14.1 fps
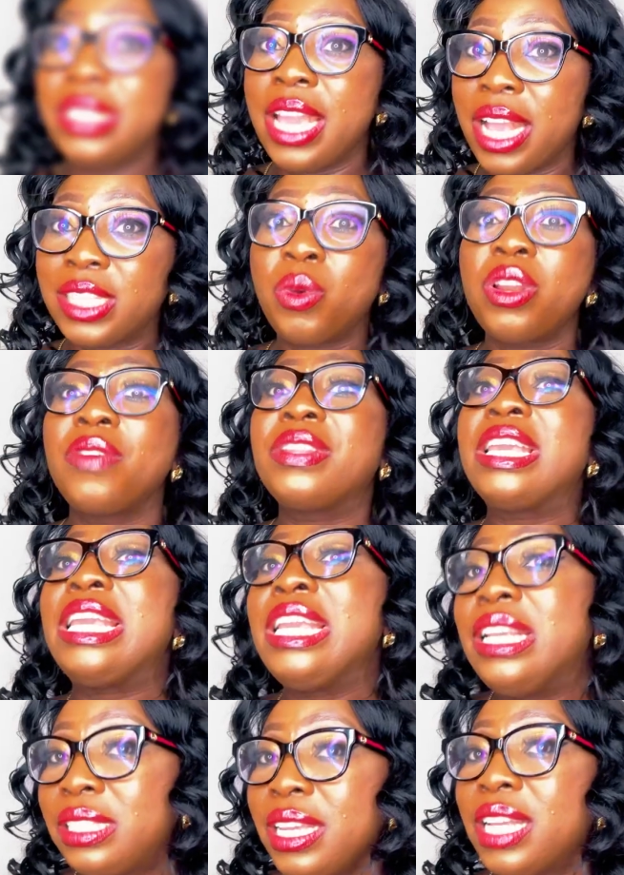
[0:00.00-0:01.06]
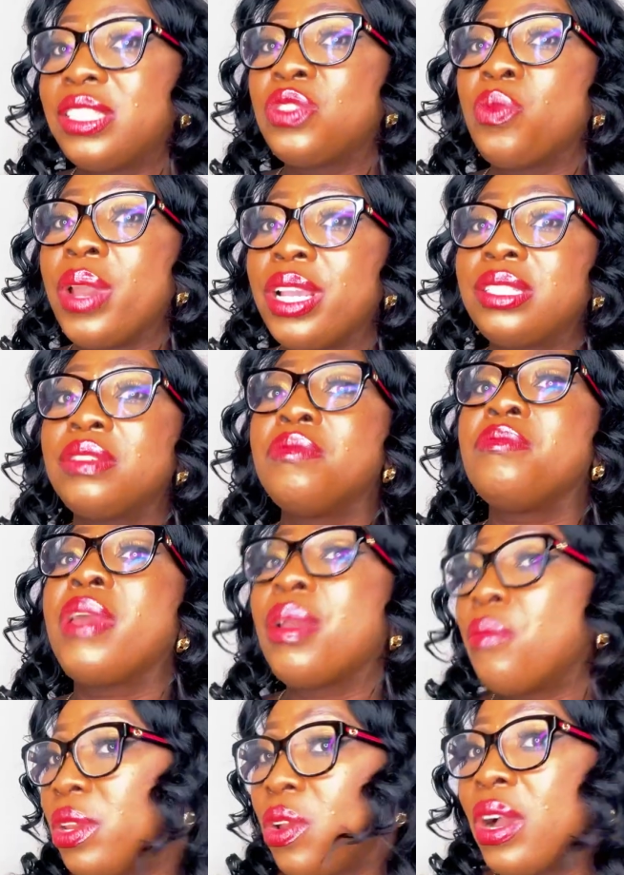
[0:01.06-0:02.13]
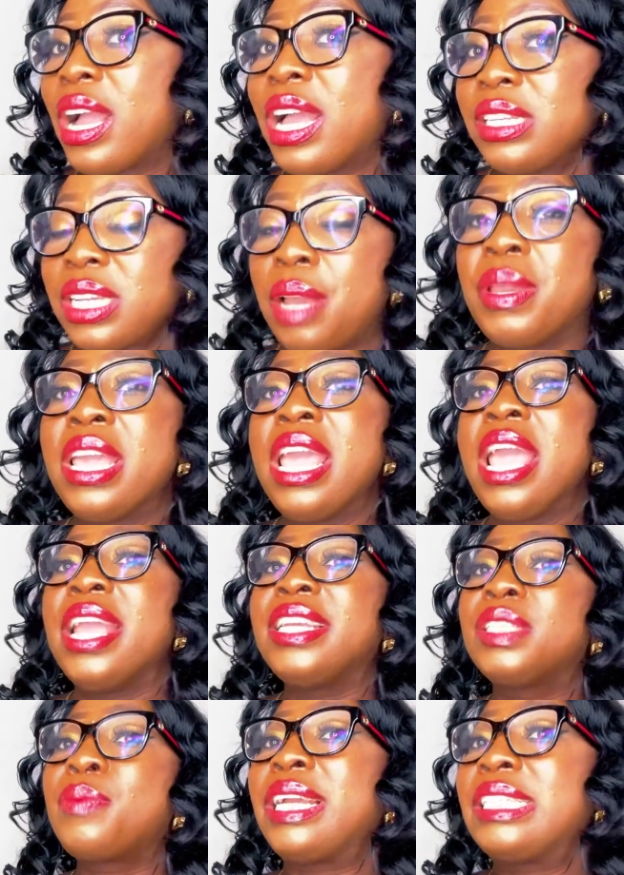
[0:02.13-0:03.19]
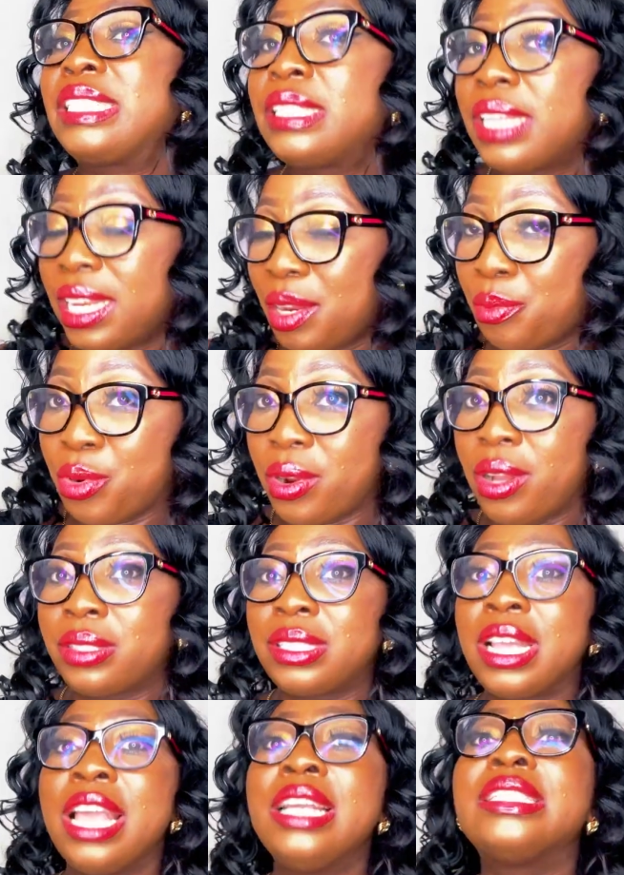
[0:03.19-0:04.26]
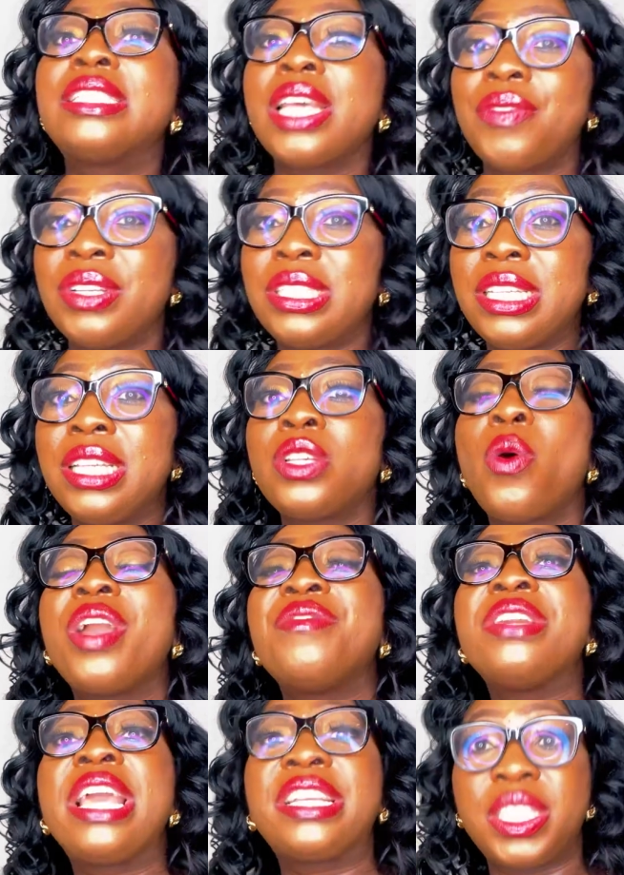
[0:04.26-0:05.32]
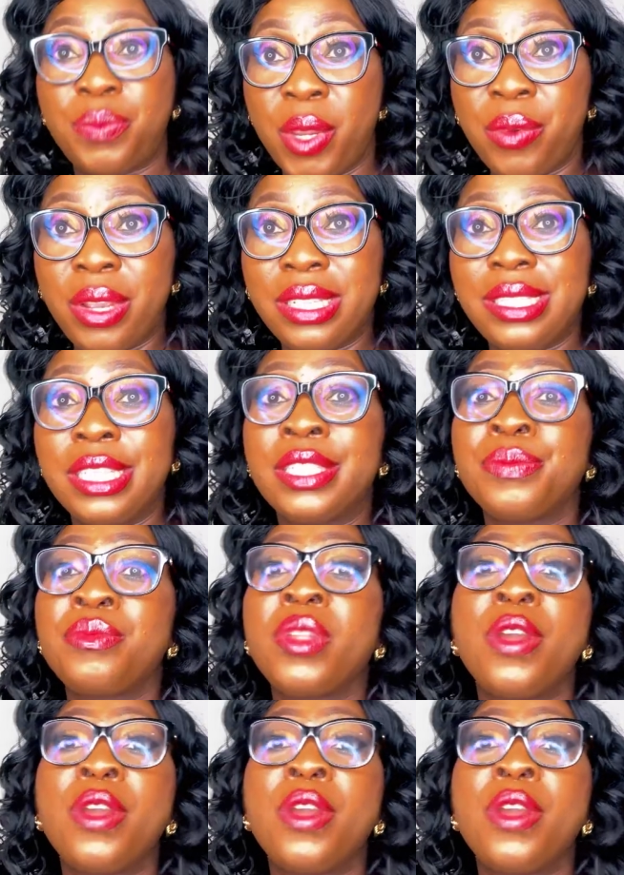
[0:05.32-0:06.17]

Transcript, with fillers: Yes, one of the easiest ways to make money on Cash App is by selling products, services, or even experiences.